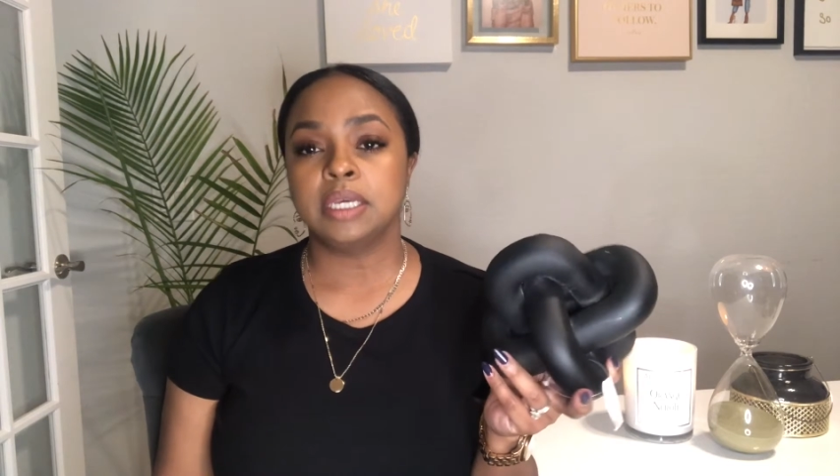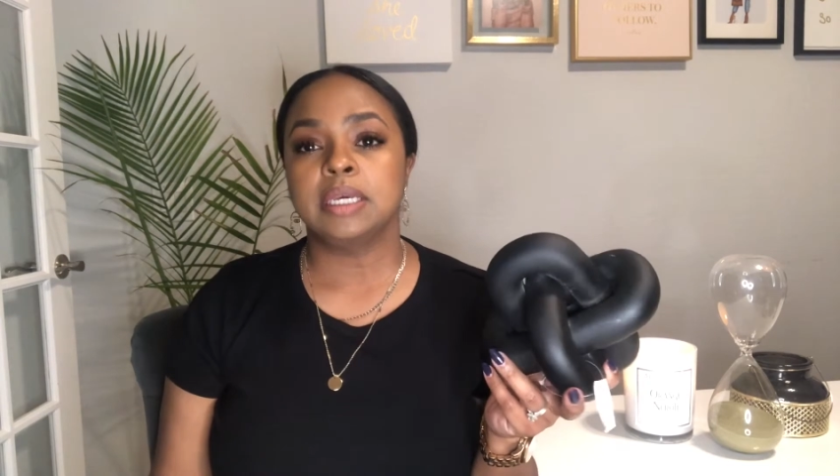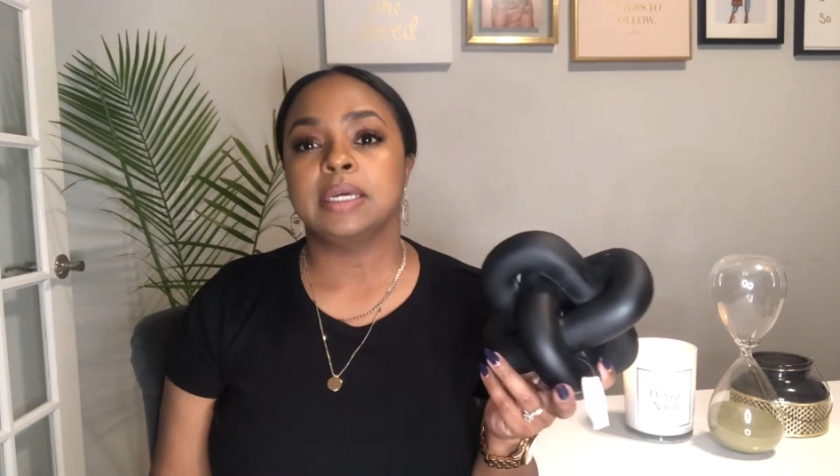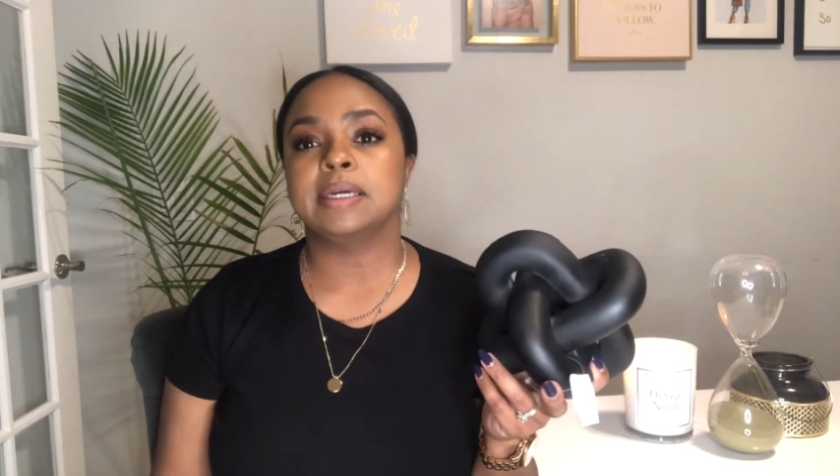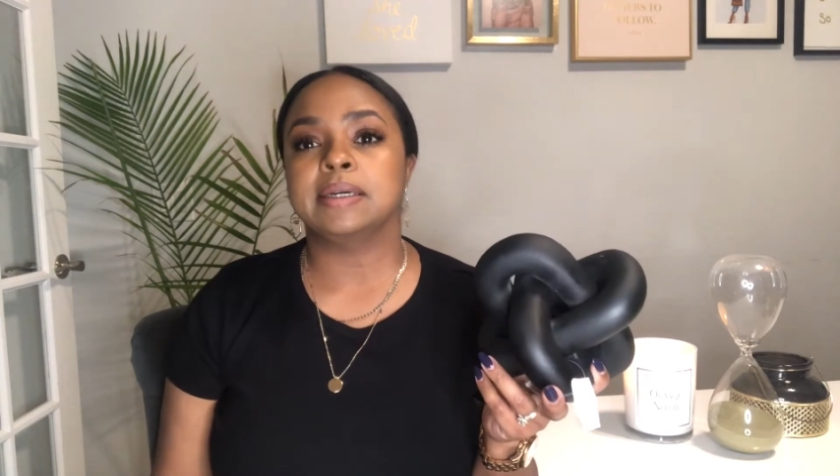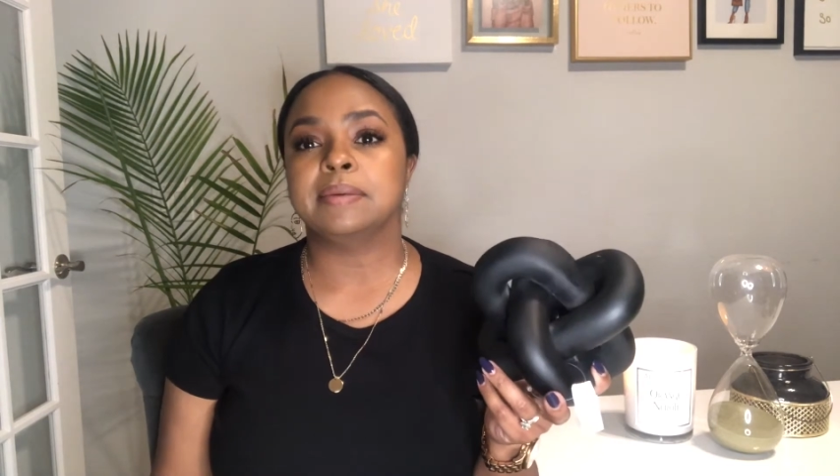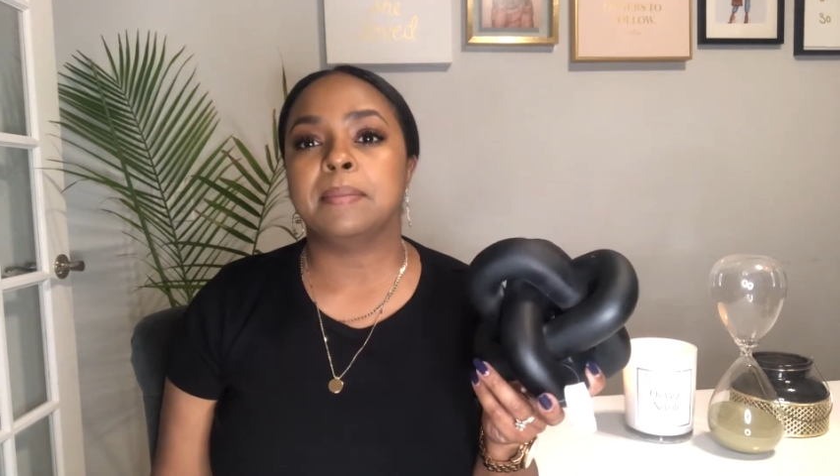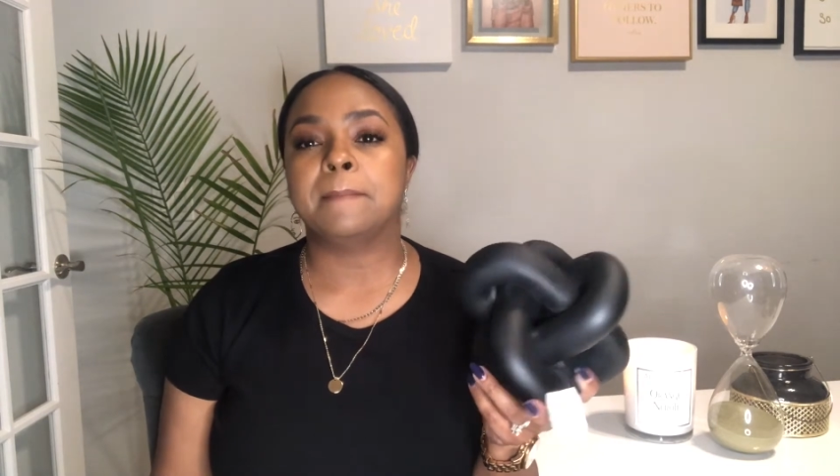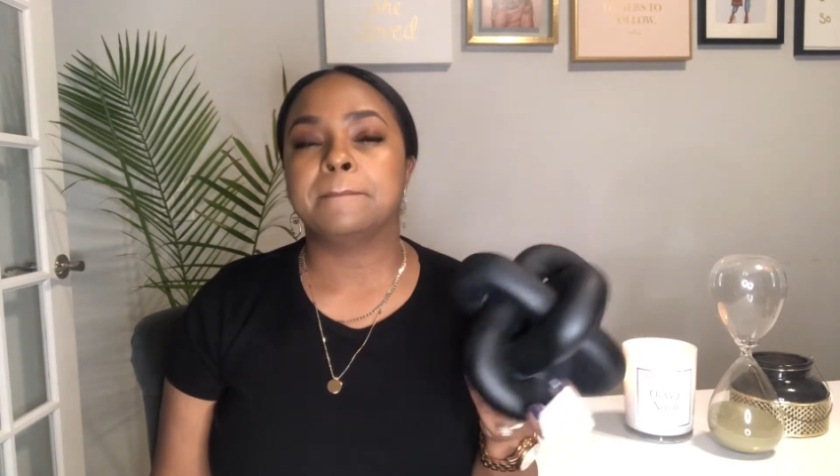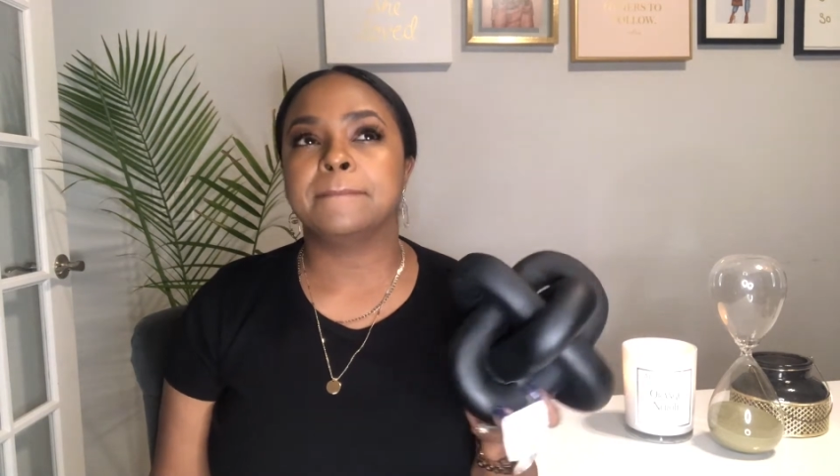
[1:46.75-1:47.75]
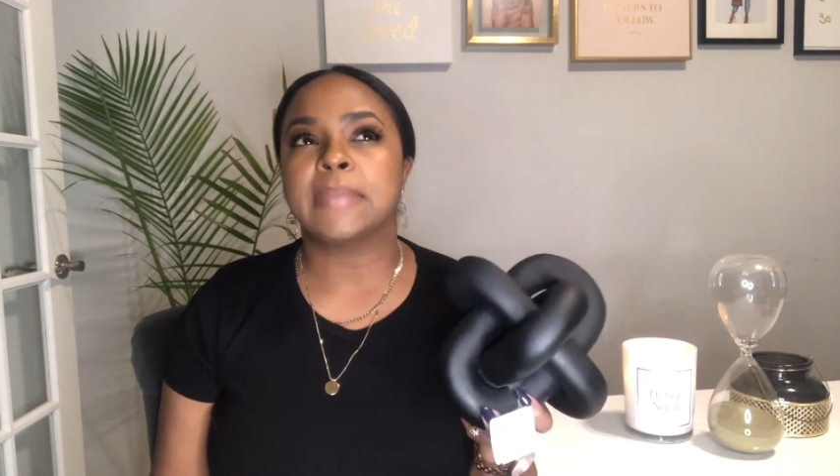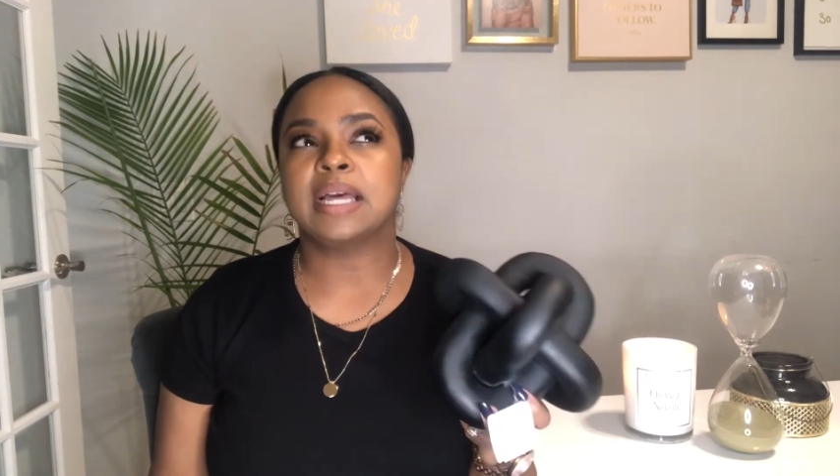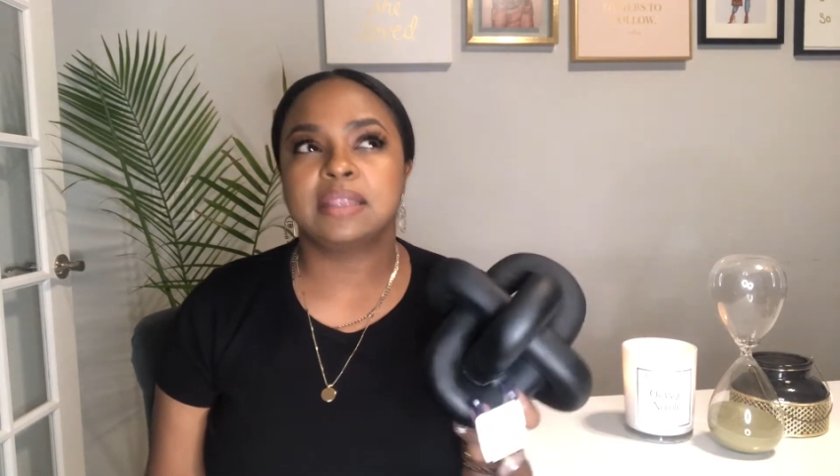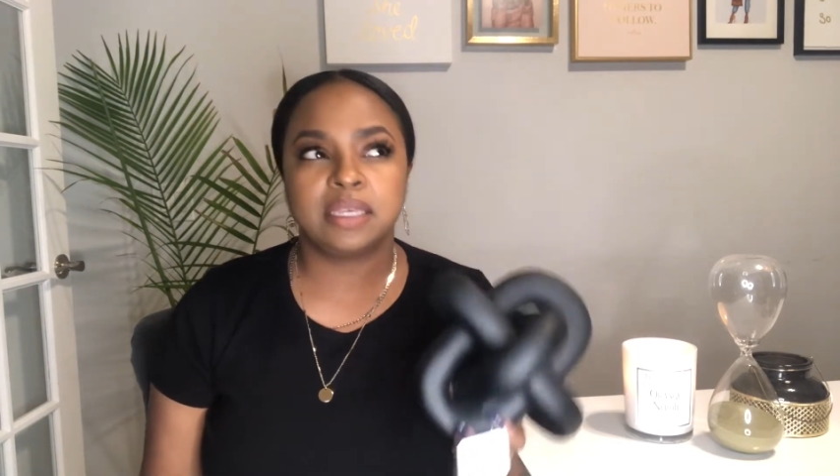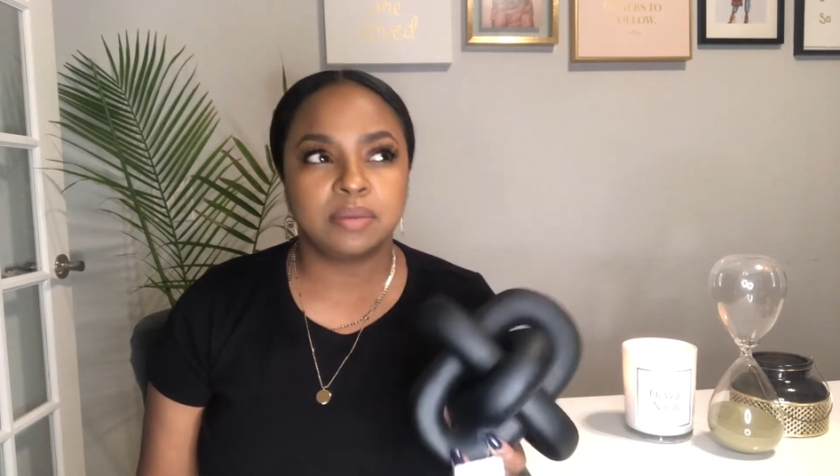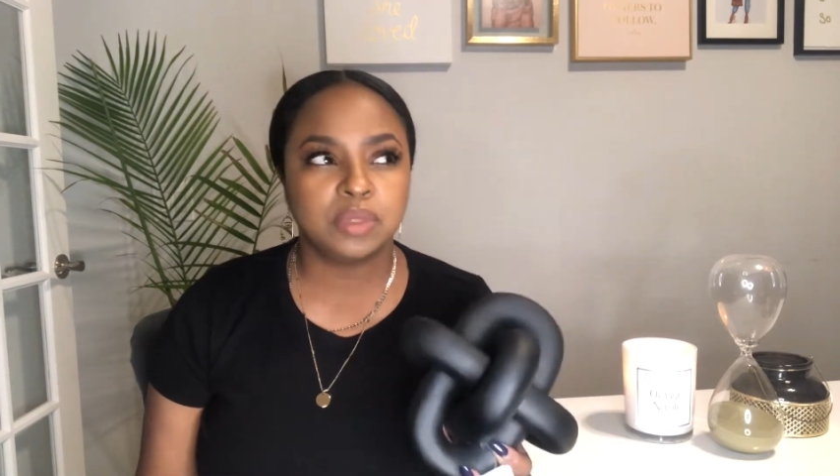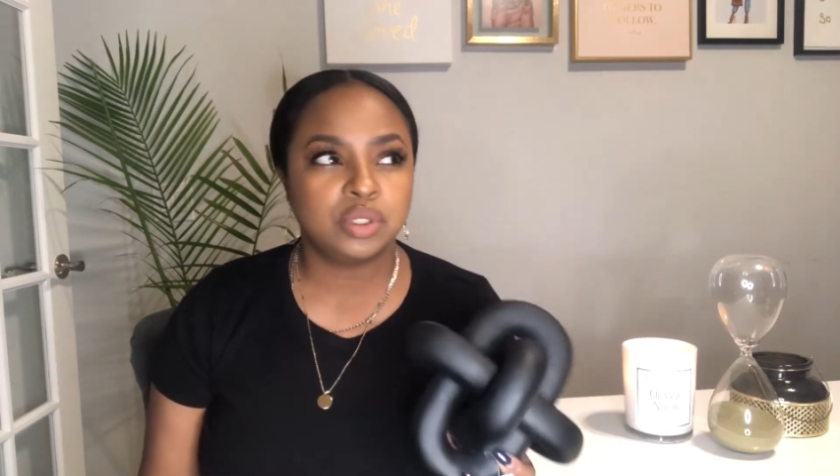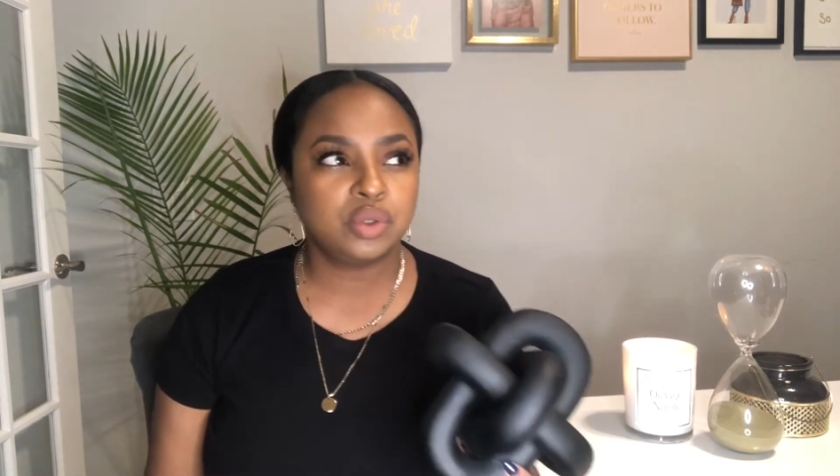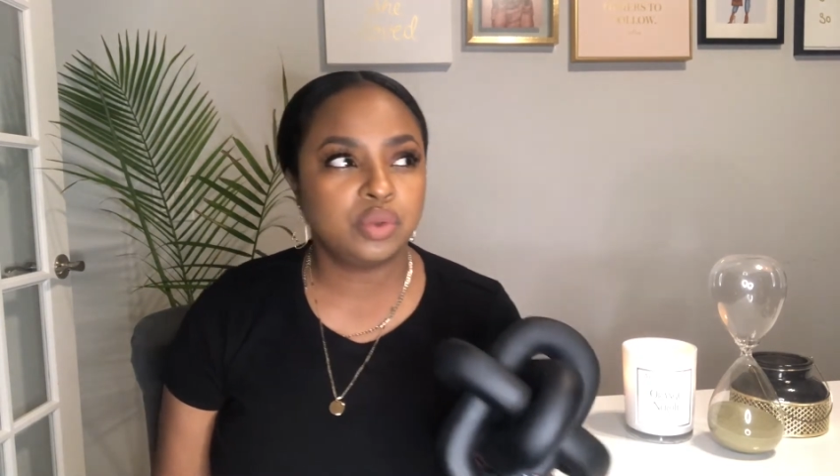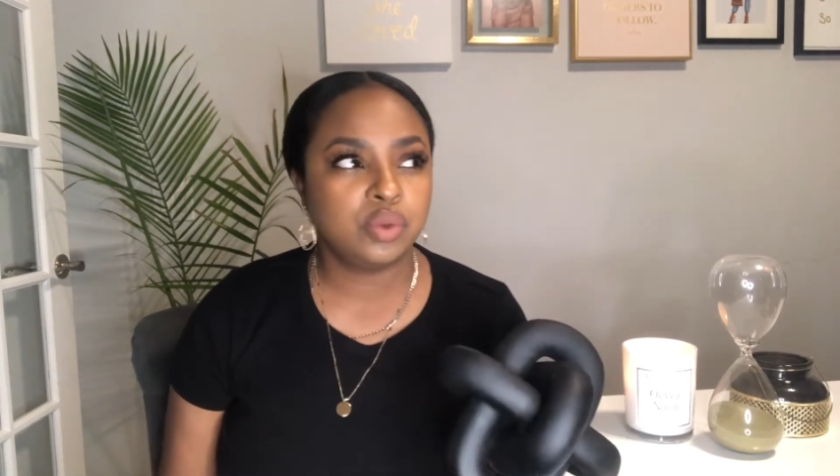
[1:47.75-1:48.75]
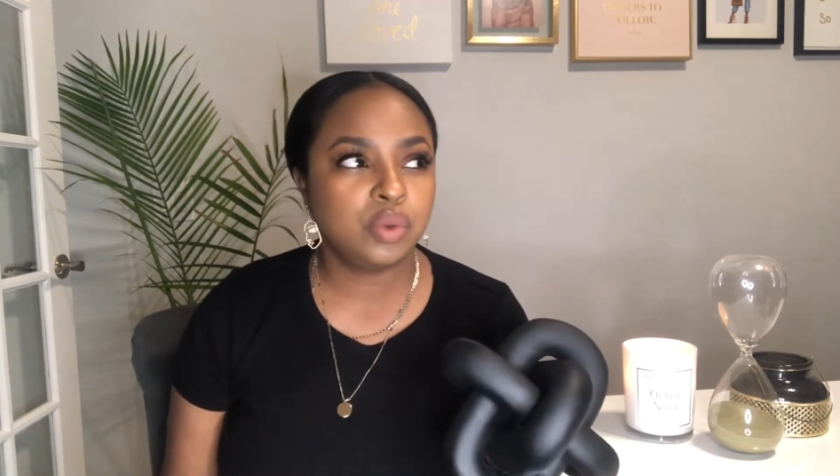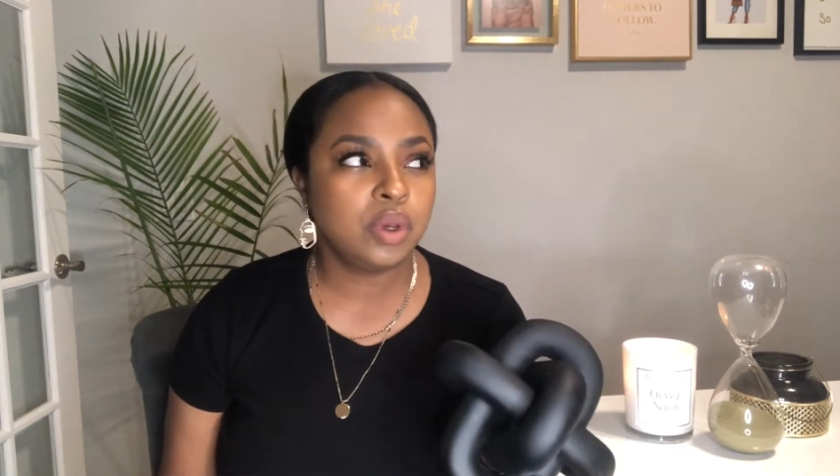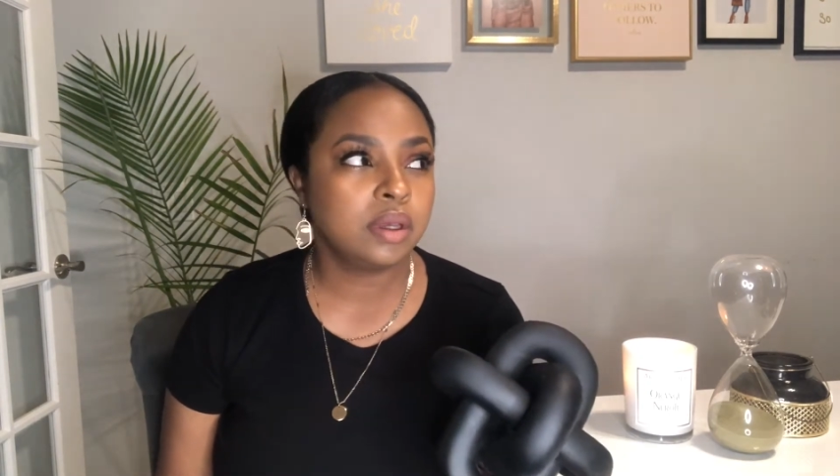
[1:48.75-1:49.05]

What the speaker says: I think I'm gonna do